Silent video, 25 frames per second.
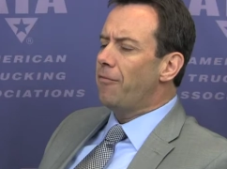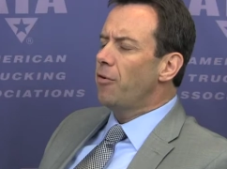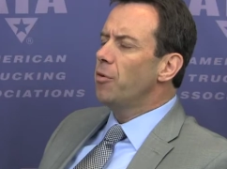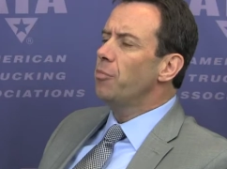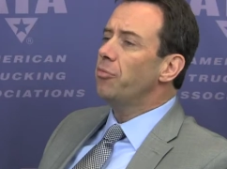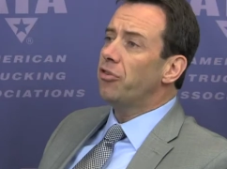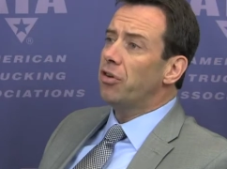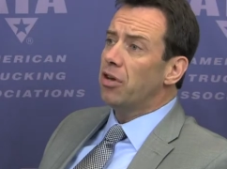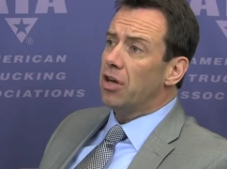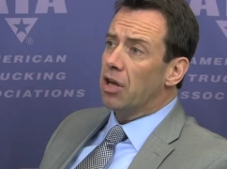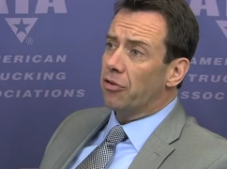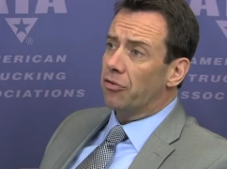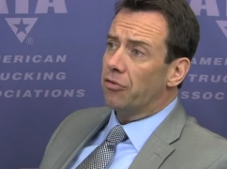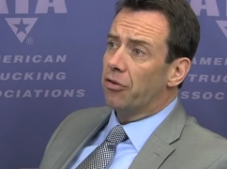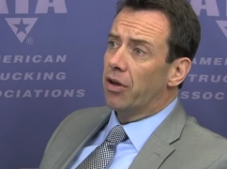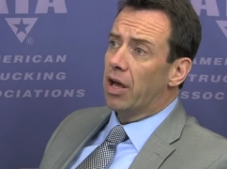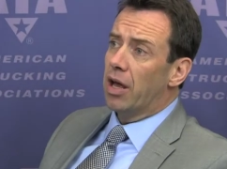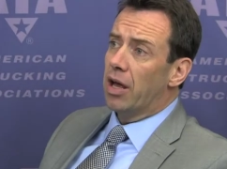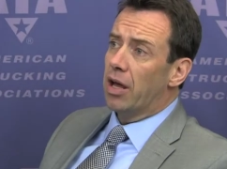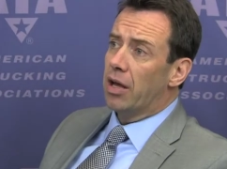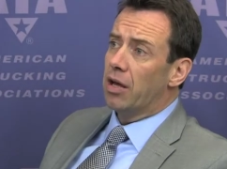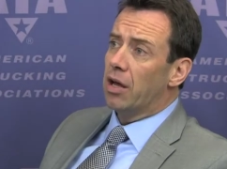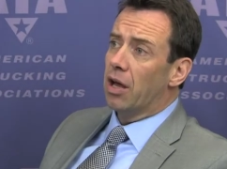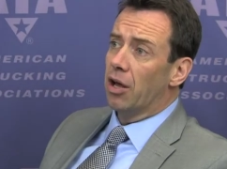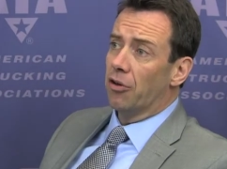
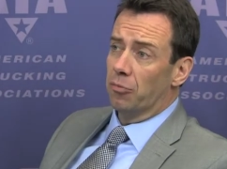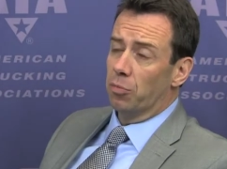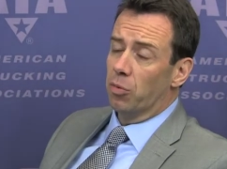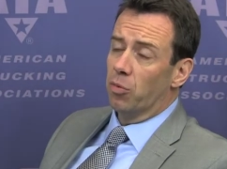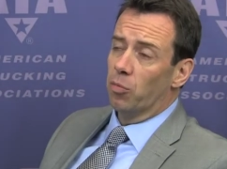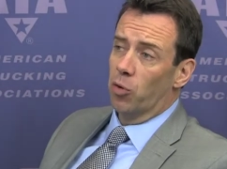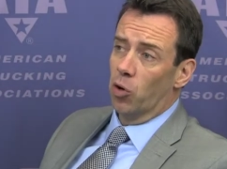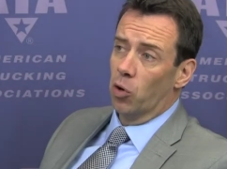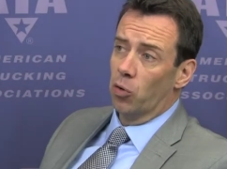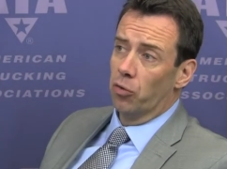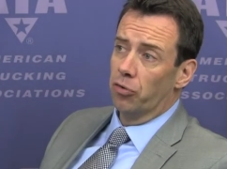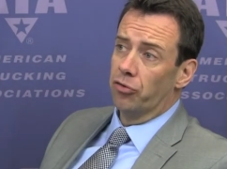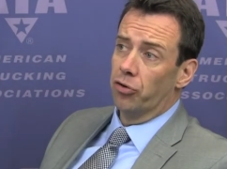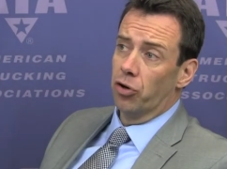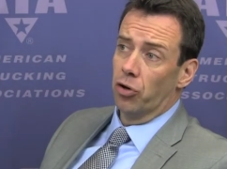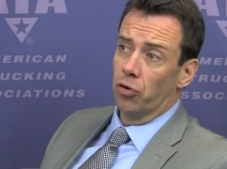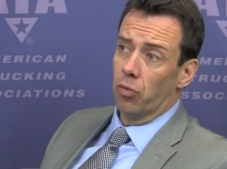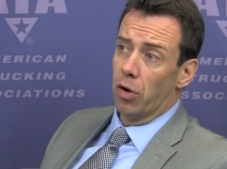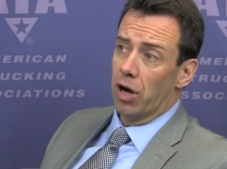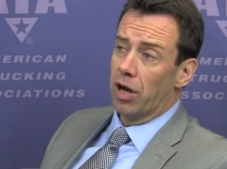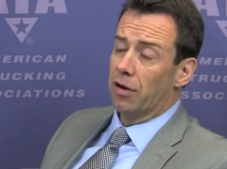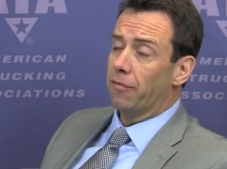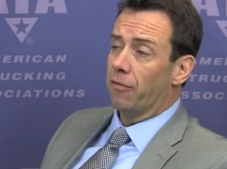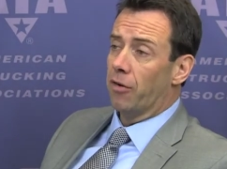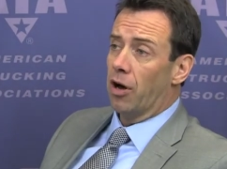FMCSA has proposed a
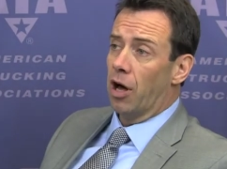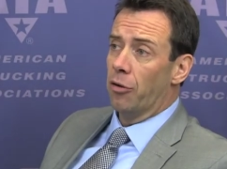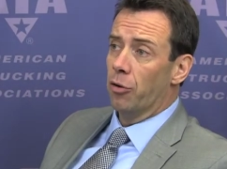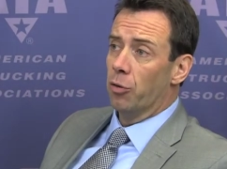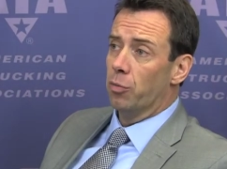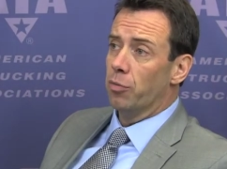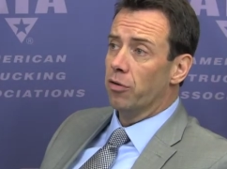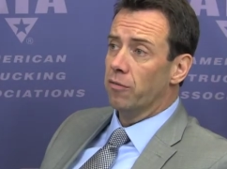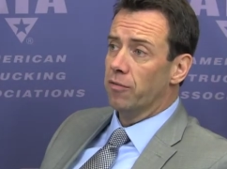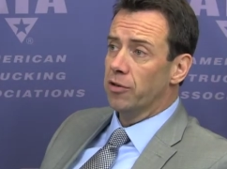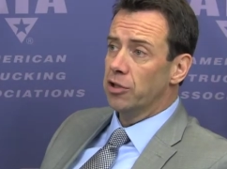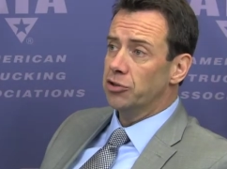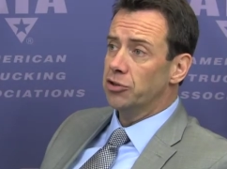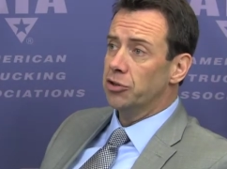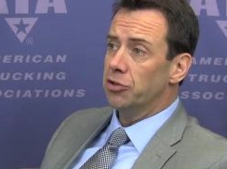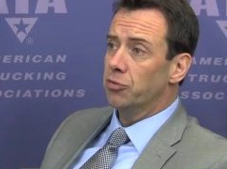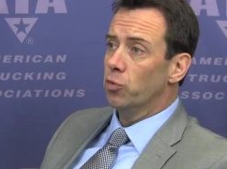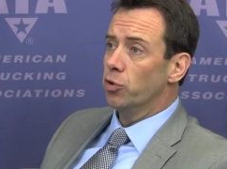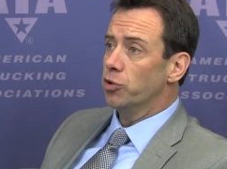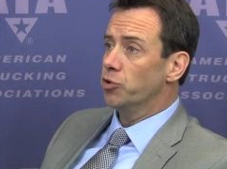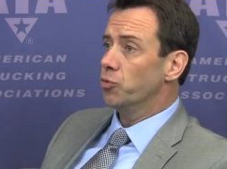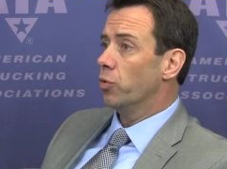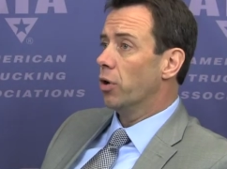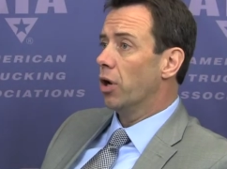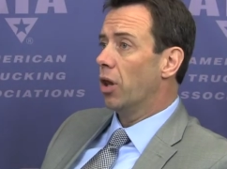grandfather
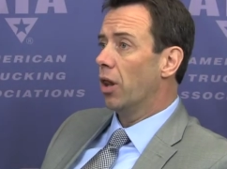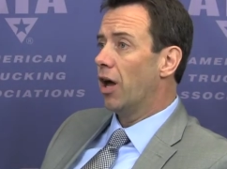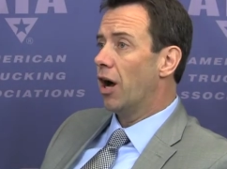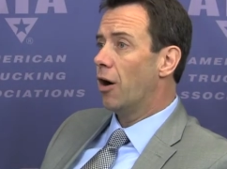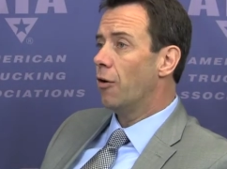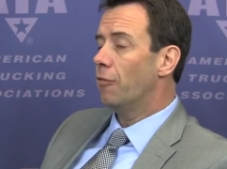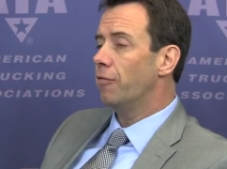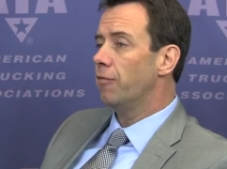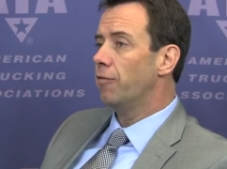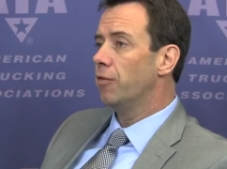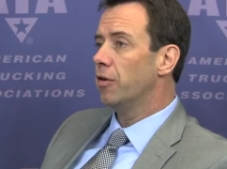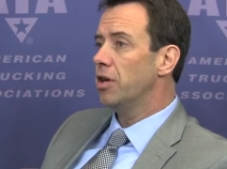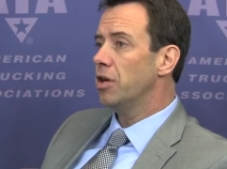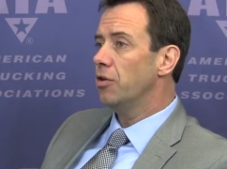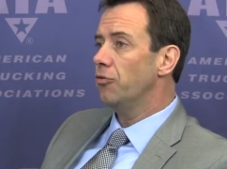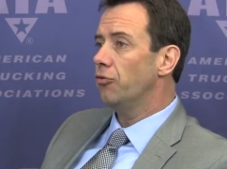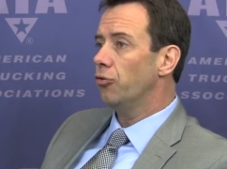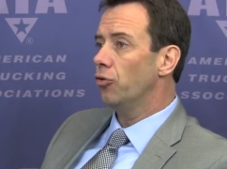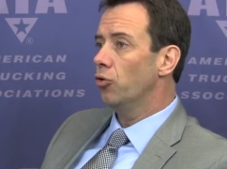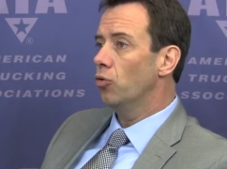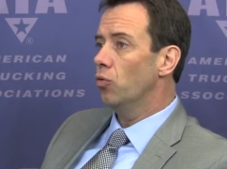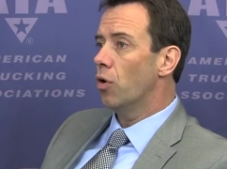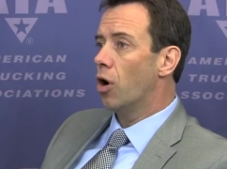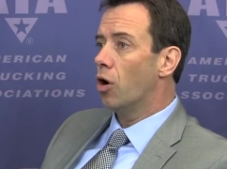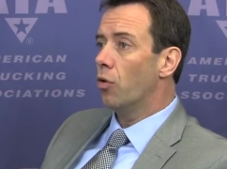provision which would allow
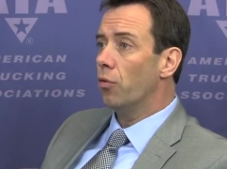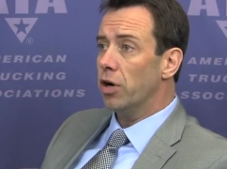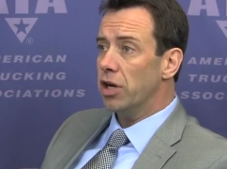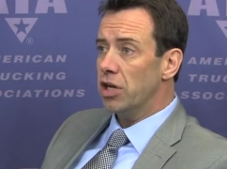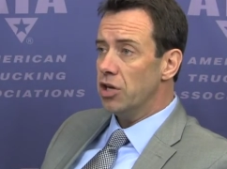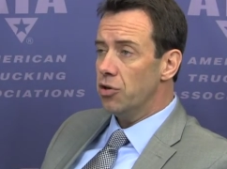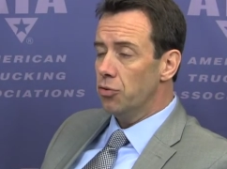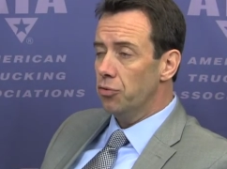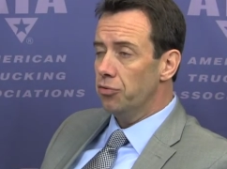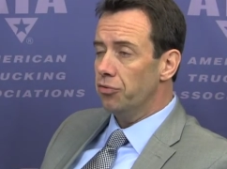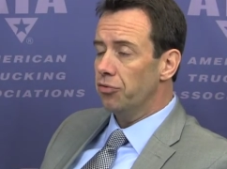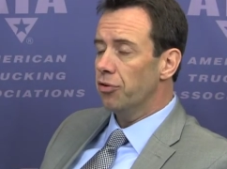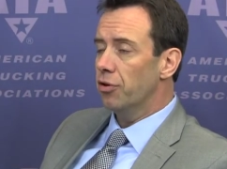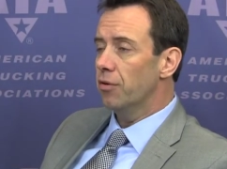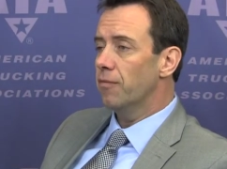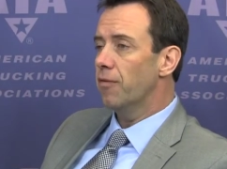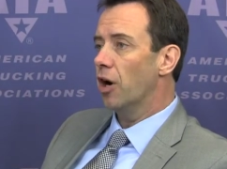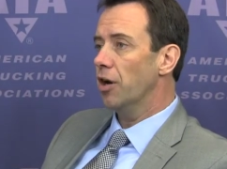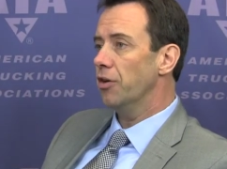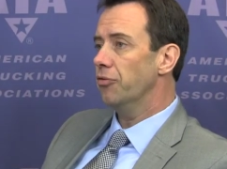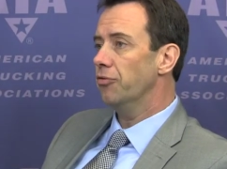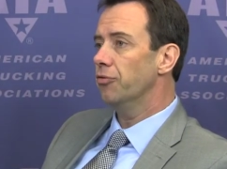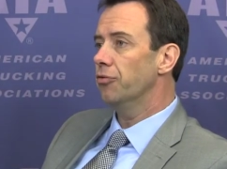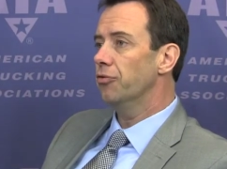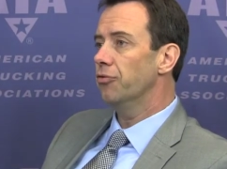fleets who already use the
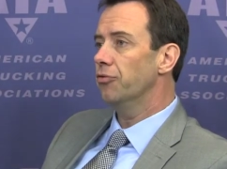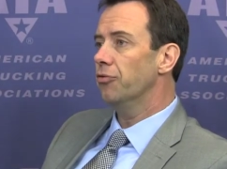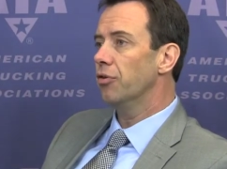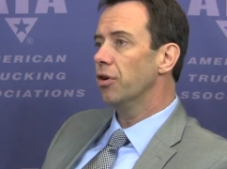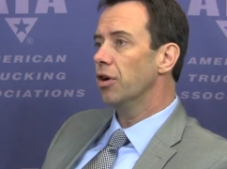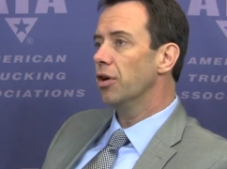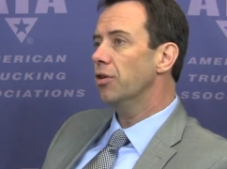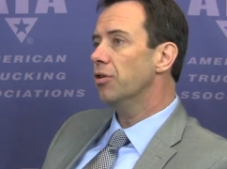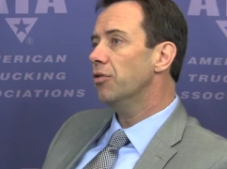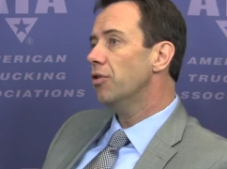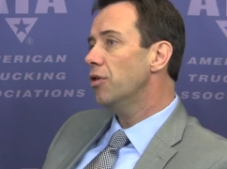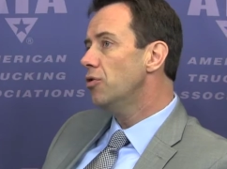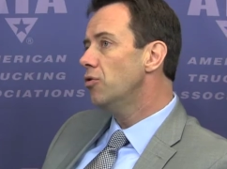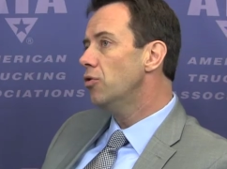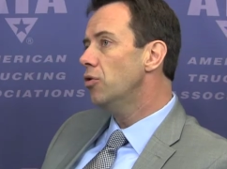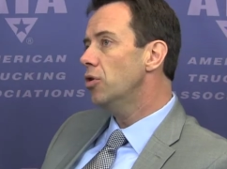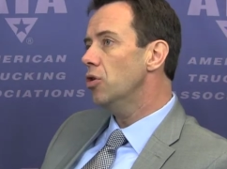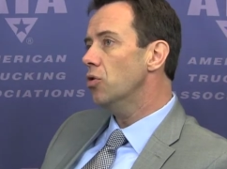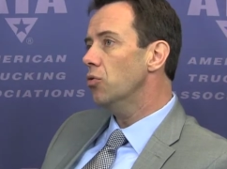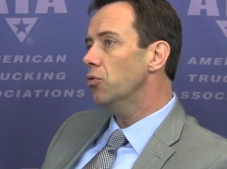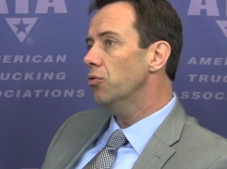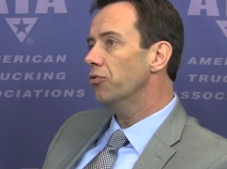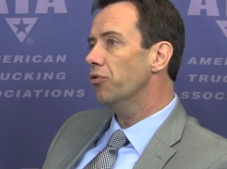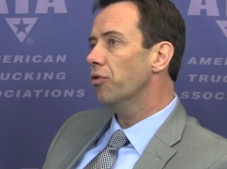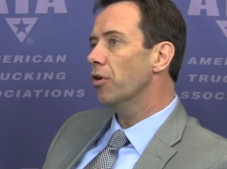devices to continue to
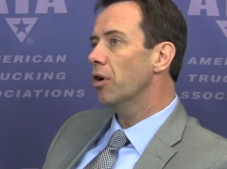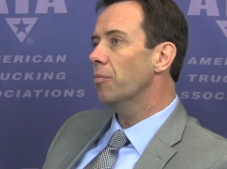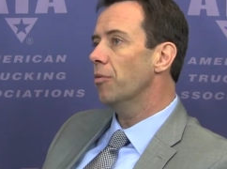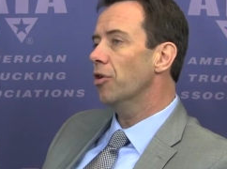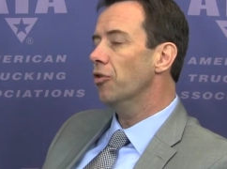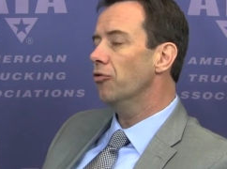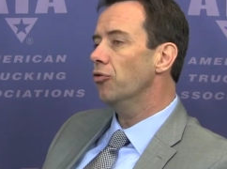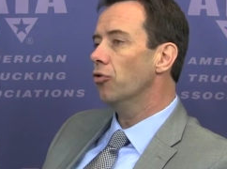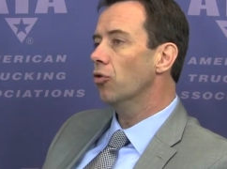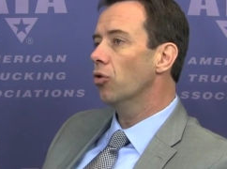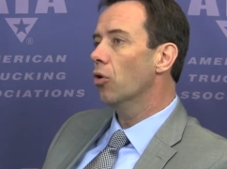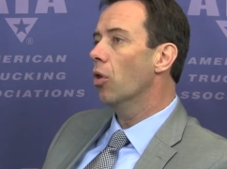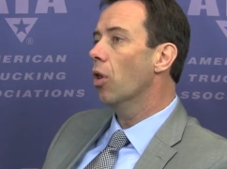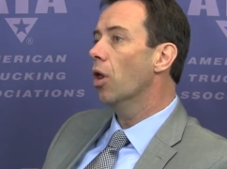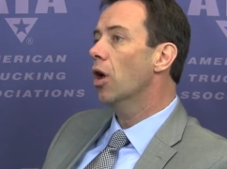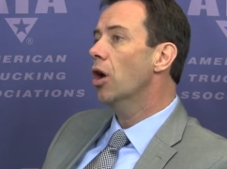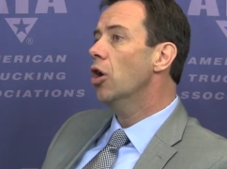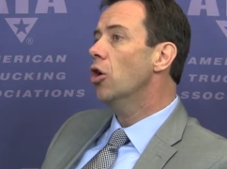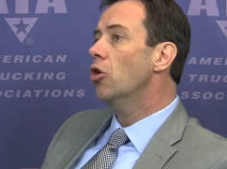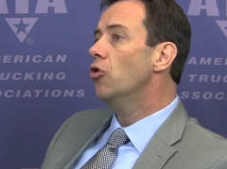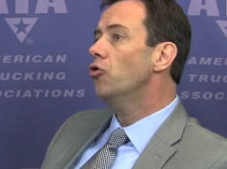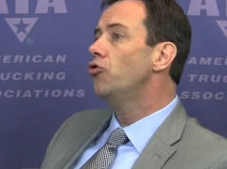use them until